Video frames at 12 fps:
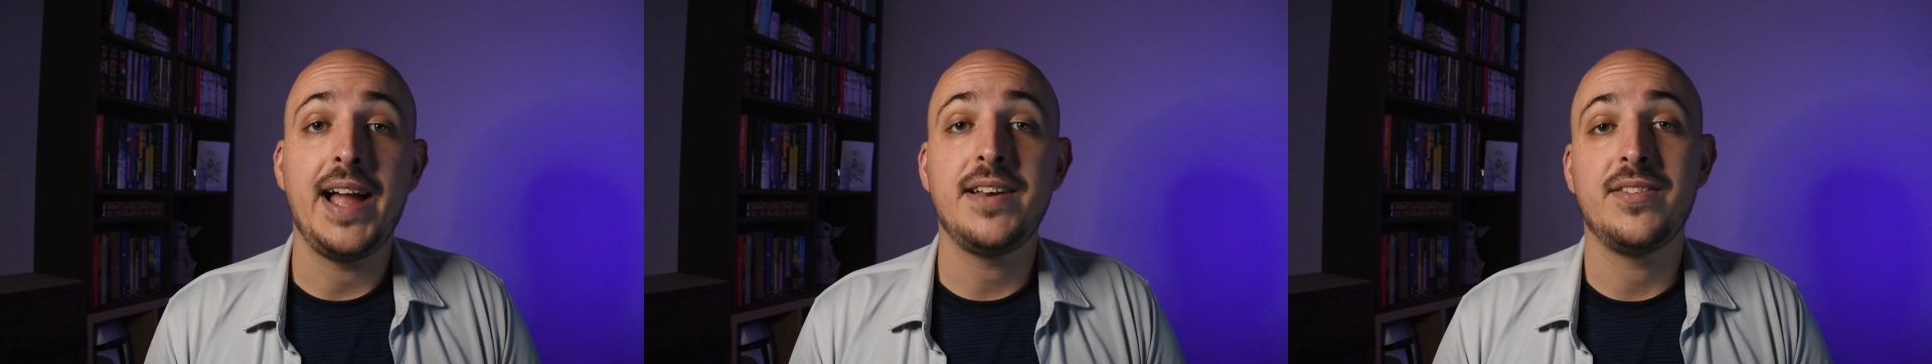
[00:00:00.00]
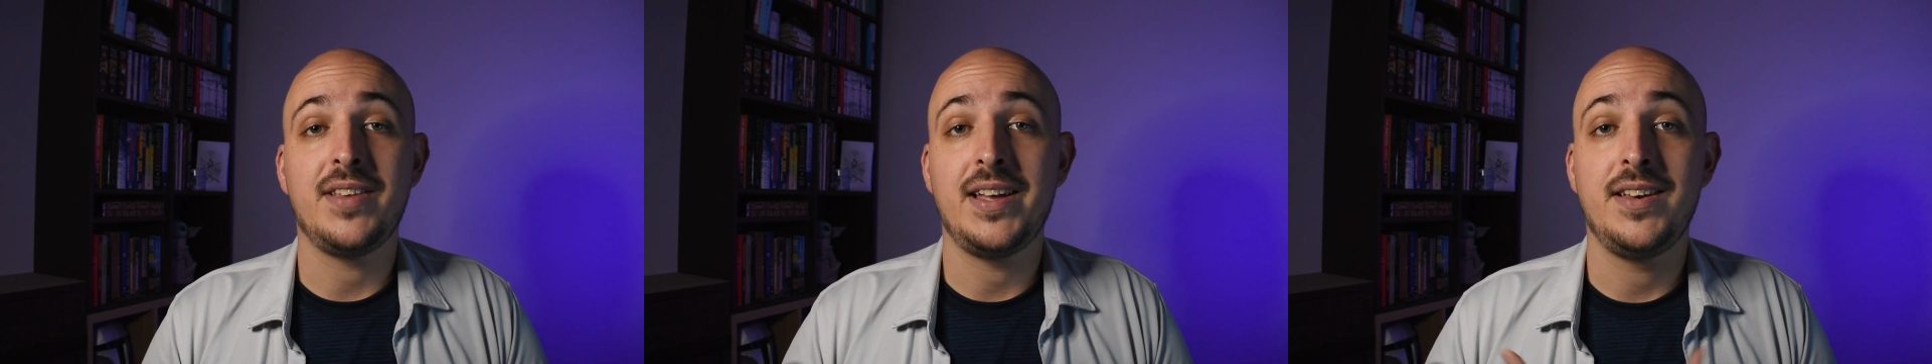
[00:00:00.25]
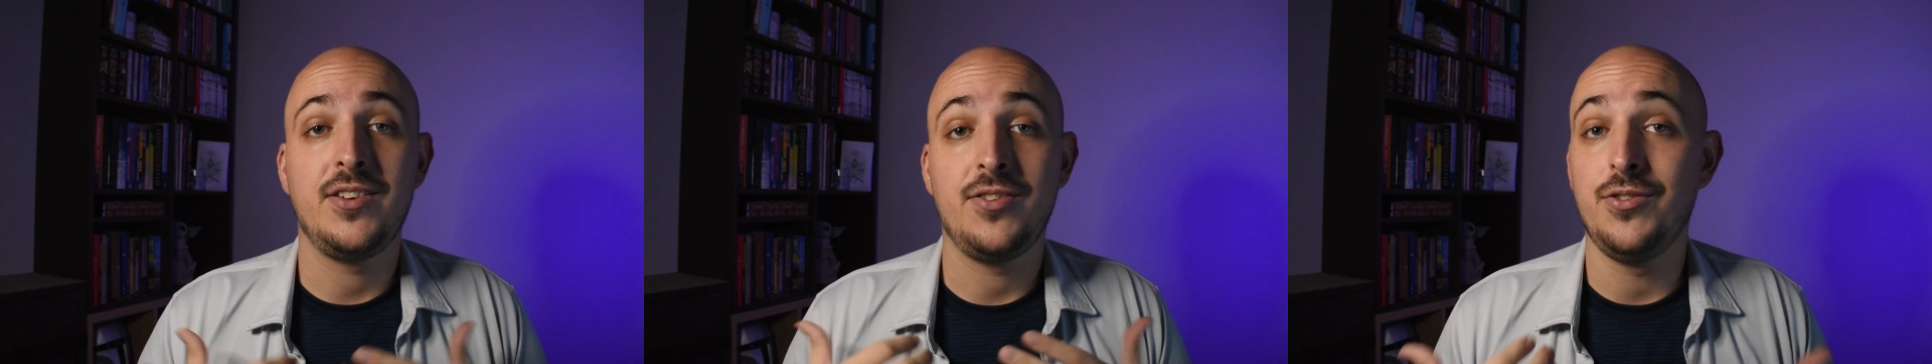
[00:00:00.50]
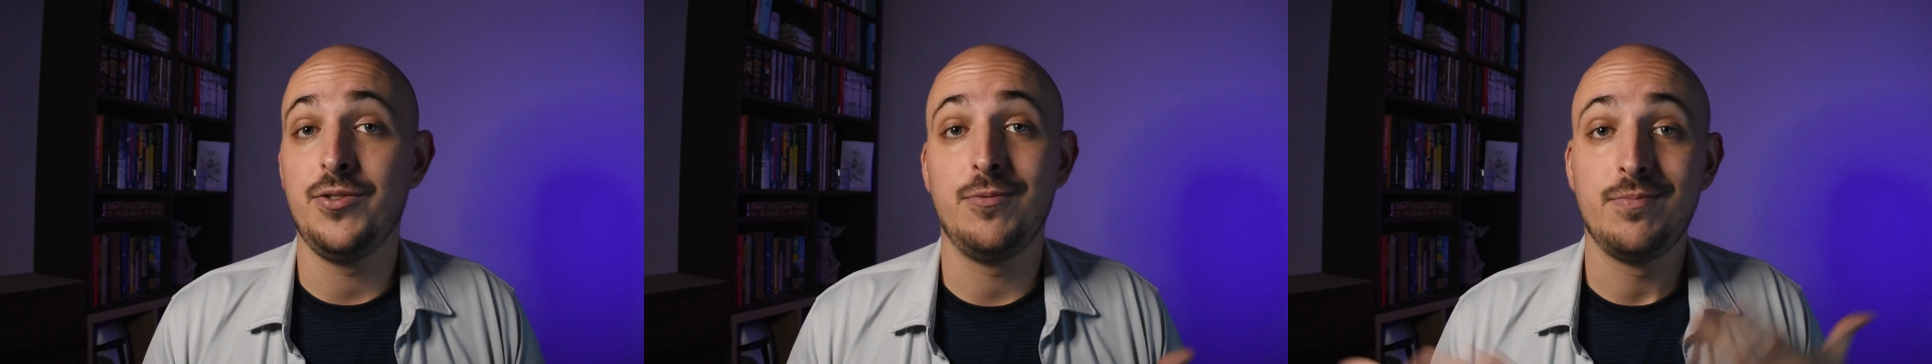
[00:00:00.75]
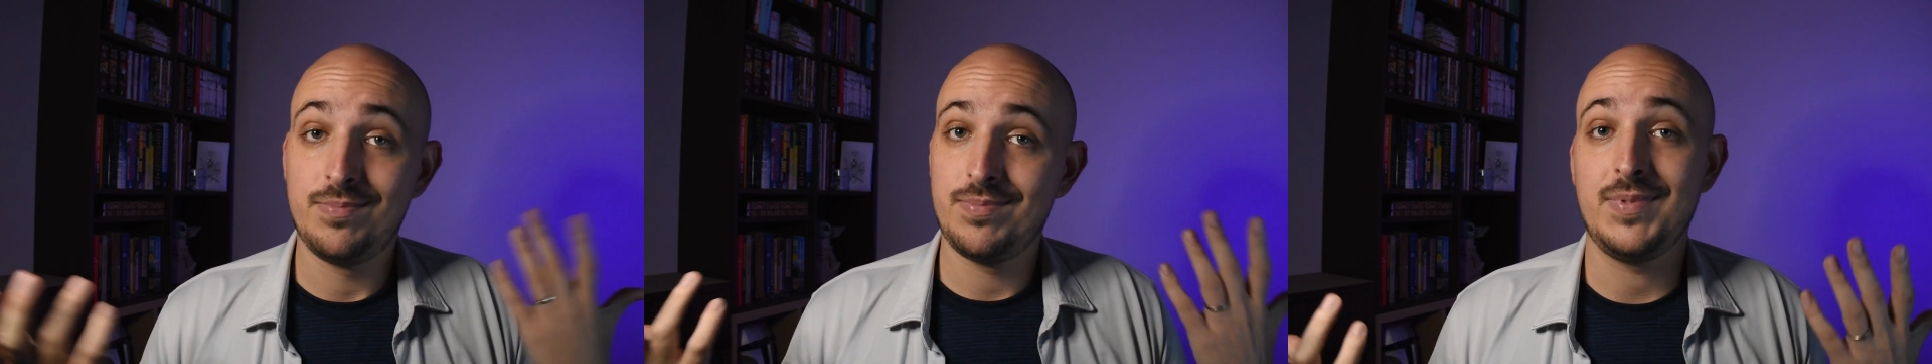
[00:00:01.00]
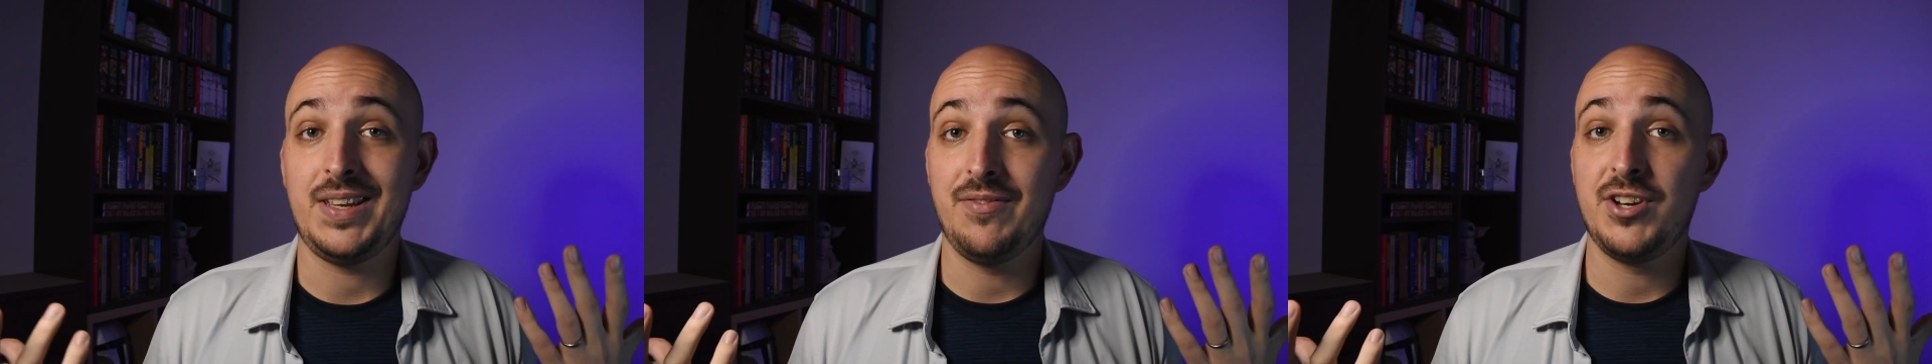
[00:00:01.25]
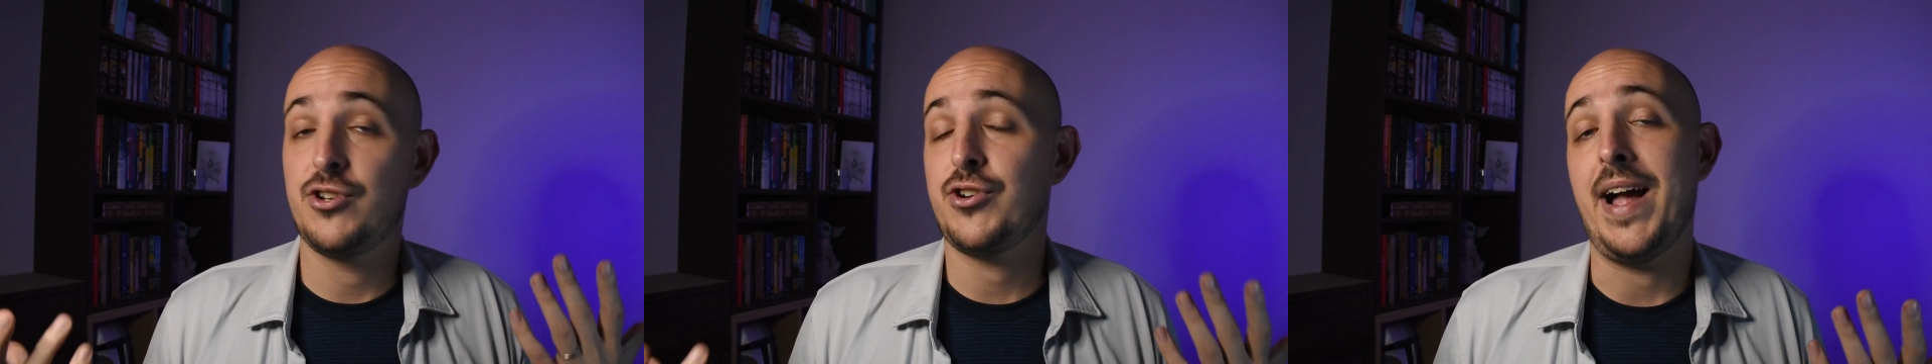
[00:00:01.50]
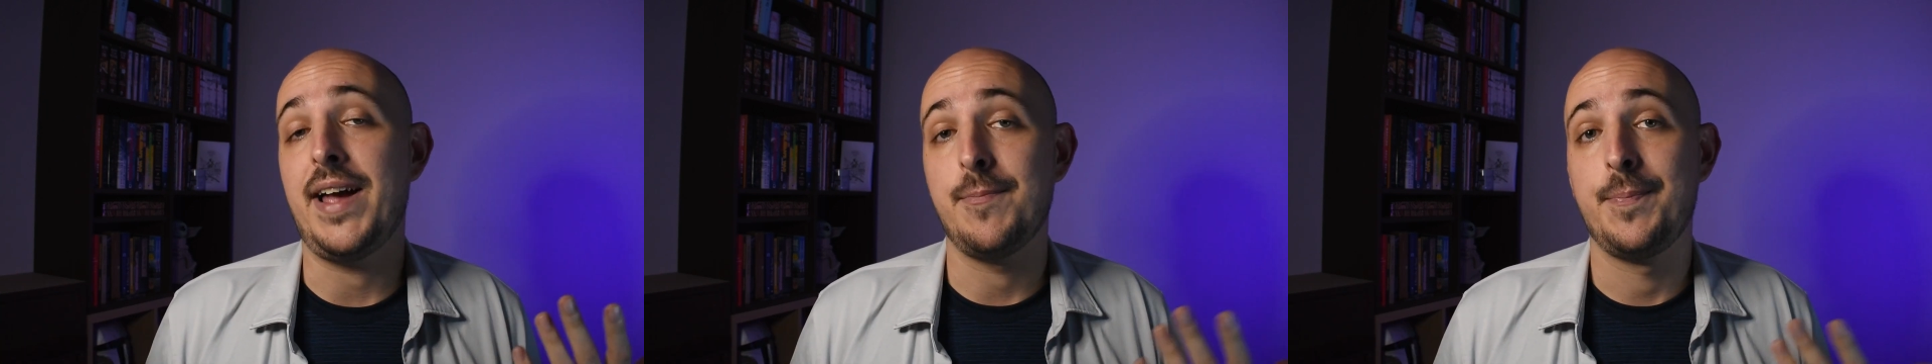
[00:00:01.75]
I decided to give it a
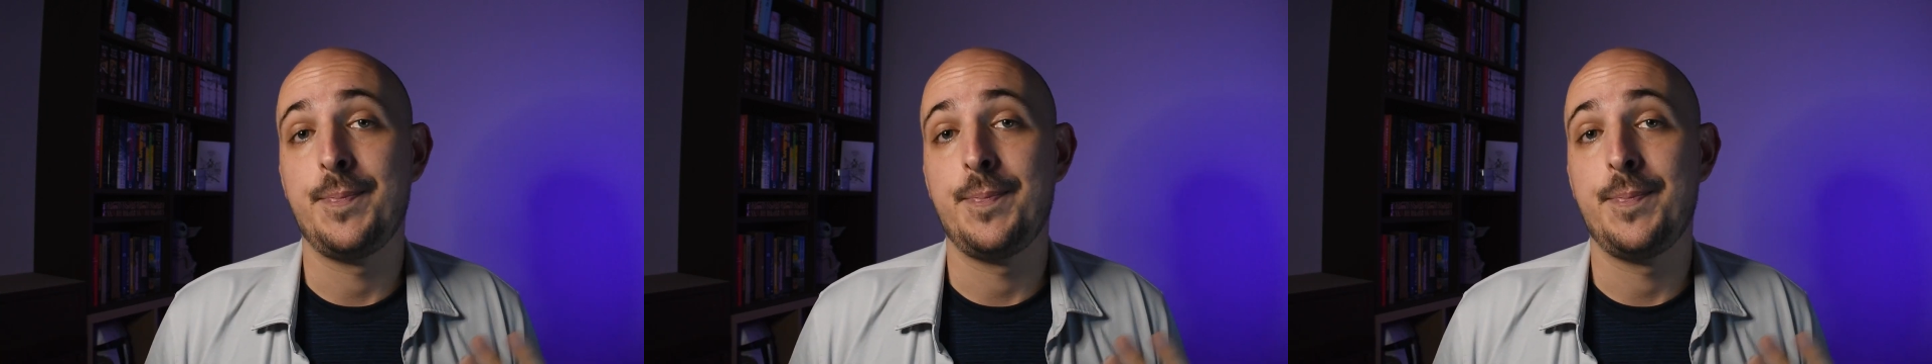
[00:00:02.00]
try.